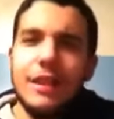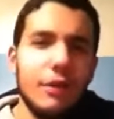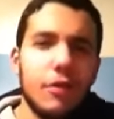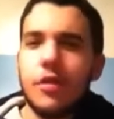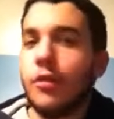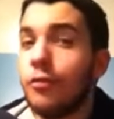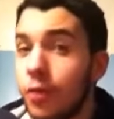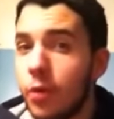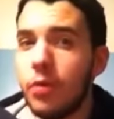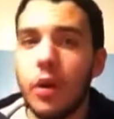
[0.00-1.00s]
it wasn't a
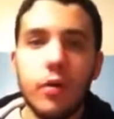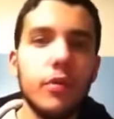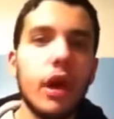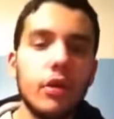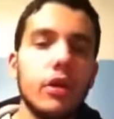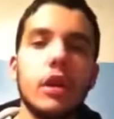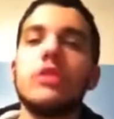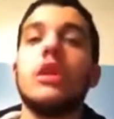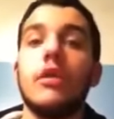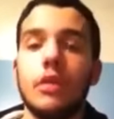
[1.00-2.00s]
feud, though. Now you can
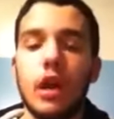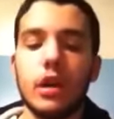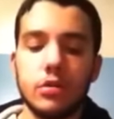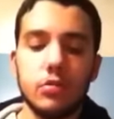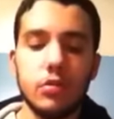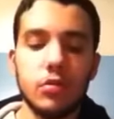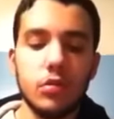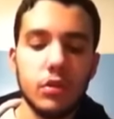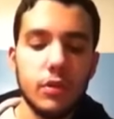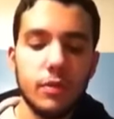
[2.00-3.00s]
actually have an actual
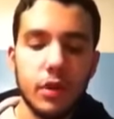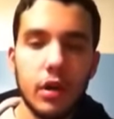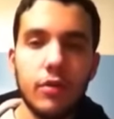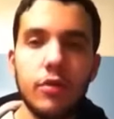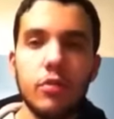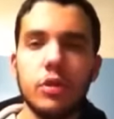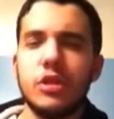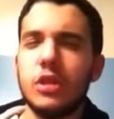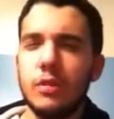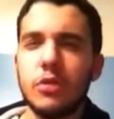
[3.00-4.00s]
feud,
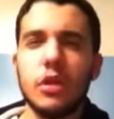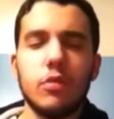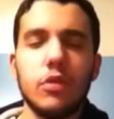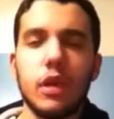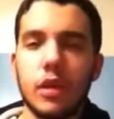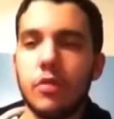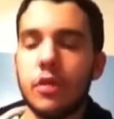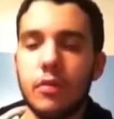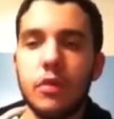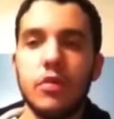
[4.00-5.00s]
which seems like that's
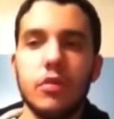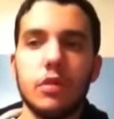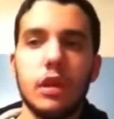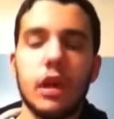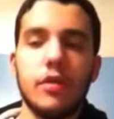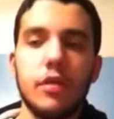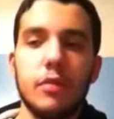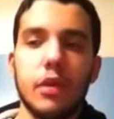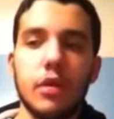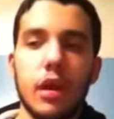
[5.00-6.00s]
what they've been doing with the
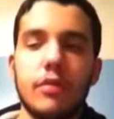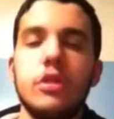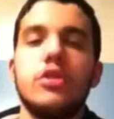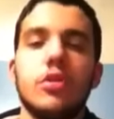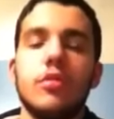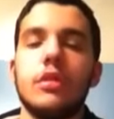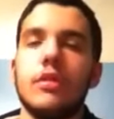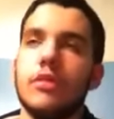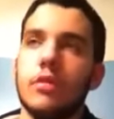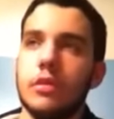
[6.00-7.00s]
IC belt. I've enjoyed what
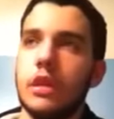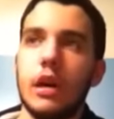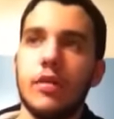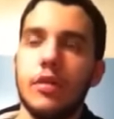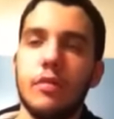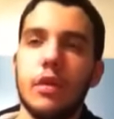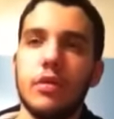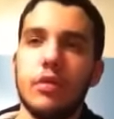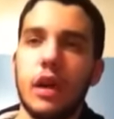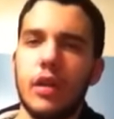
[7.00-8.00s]
they've done with the IC
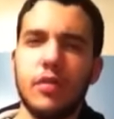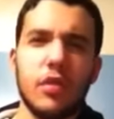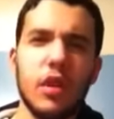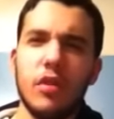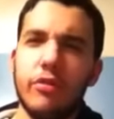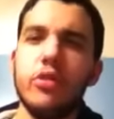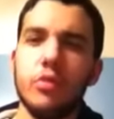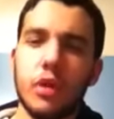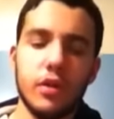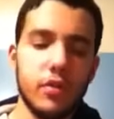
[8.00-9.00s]
belt the last few
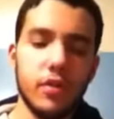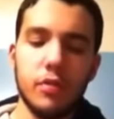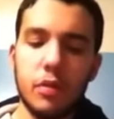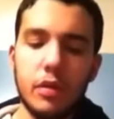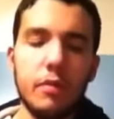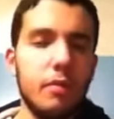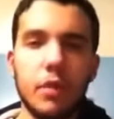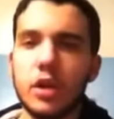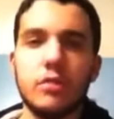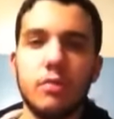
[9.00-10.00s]
months. It's been
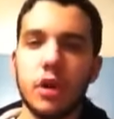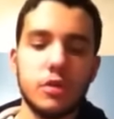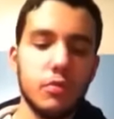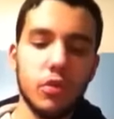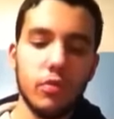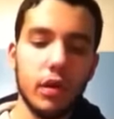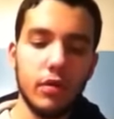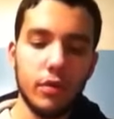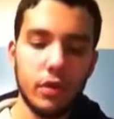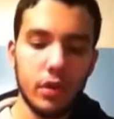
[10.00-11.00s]
much, much more
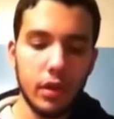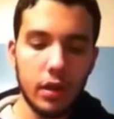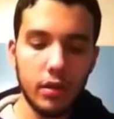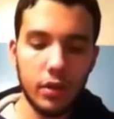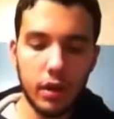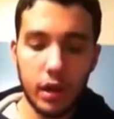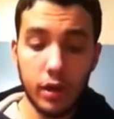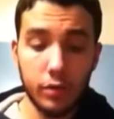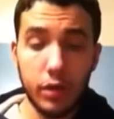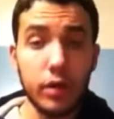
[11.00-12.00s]
relevant than it
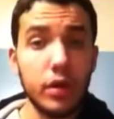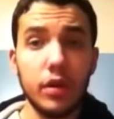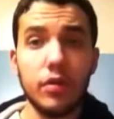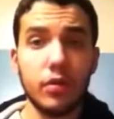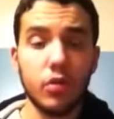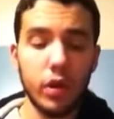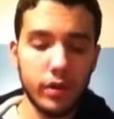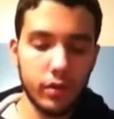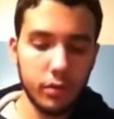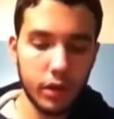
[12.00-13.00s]
has been in
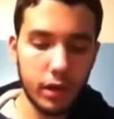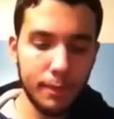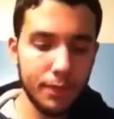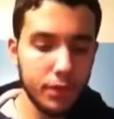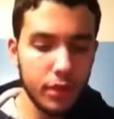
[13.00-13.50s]
quite some time.